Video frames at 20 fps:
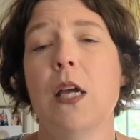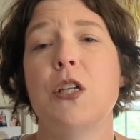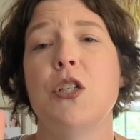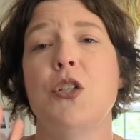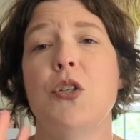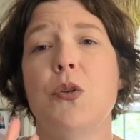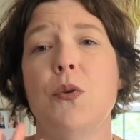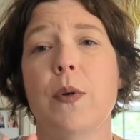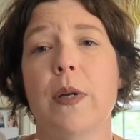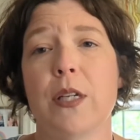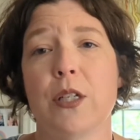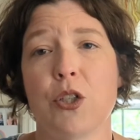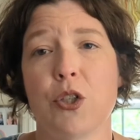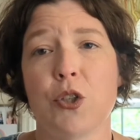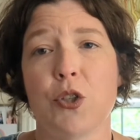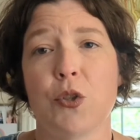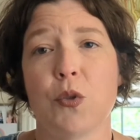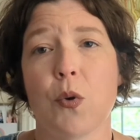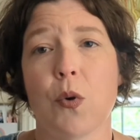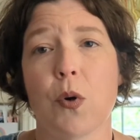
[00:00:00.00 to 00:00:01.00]
to
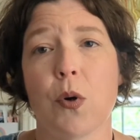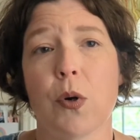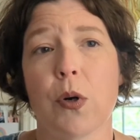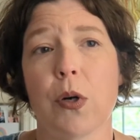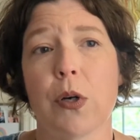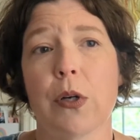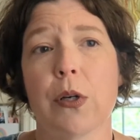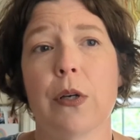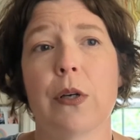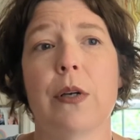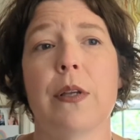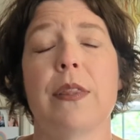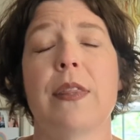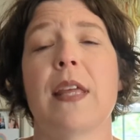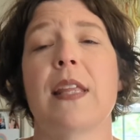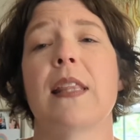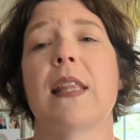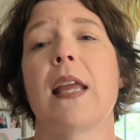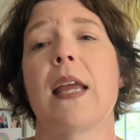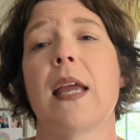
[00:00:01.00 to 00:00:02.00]
ensure
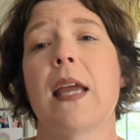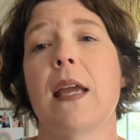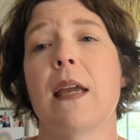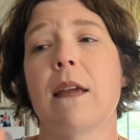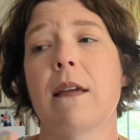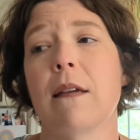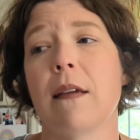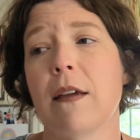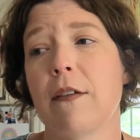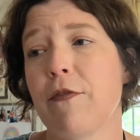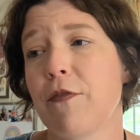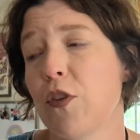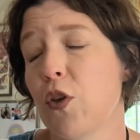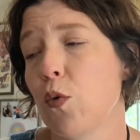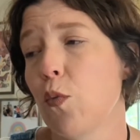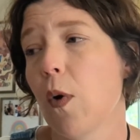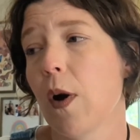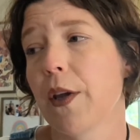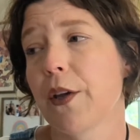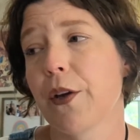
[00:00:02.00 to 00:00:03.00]
that if you
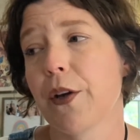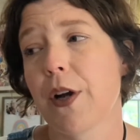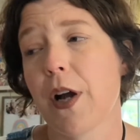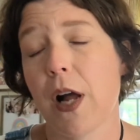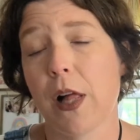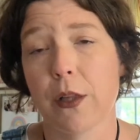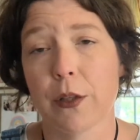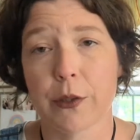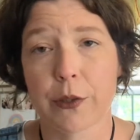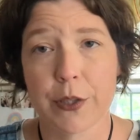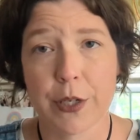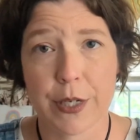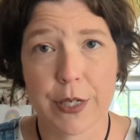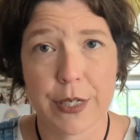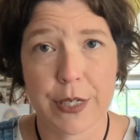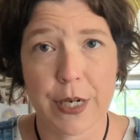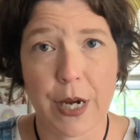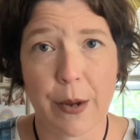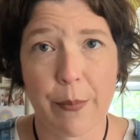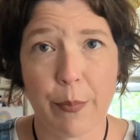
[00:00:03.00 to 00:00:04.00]
want your color to
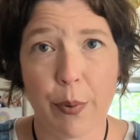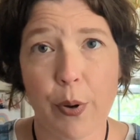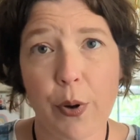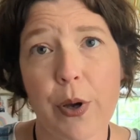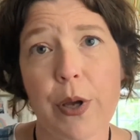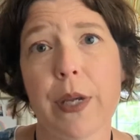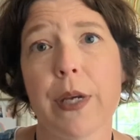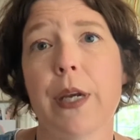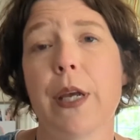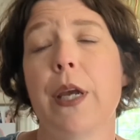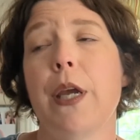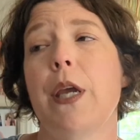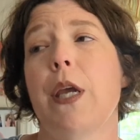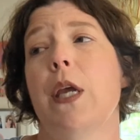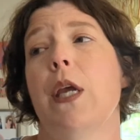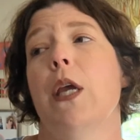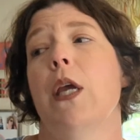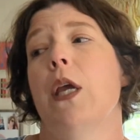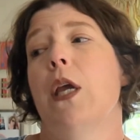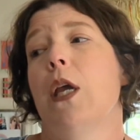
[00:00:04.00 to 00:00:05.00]
stay put,
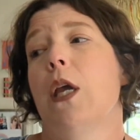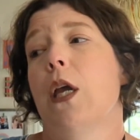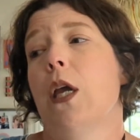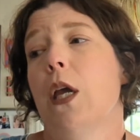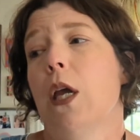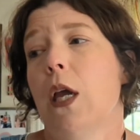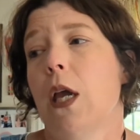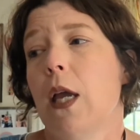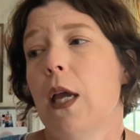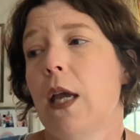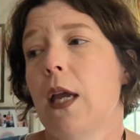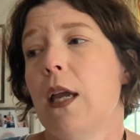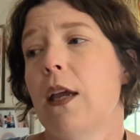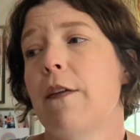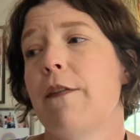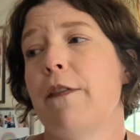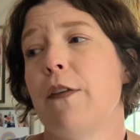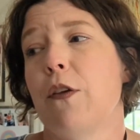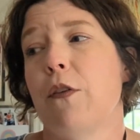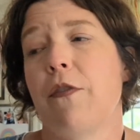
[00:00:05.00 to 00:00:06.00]

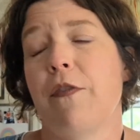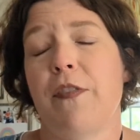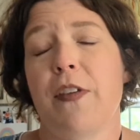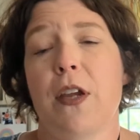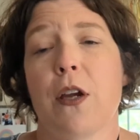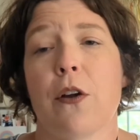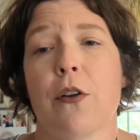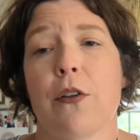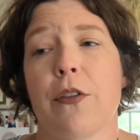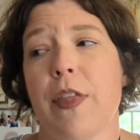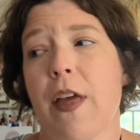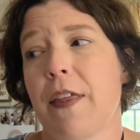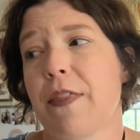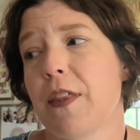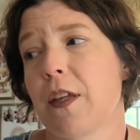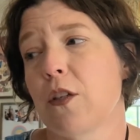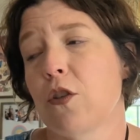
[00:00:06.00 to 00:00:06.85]
if you fear that the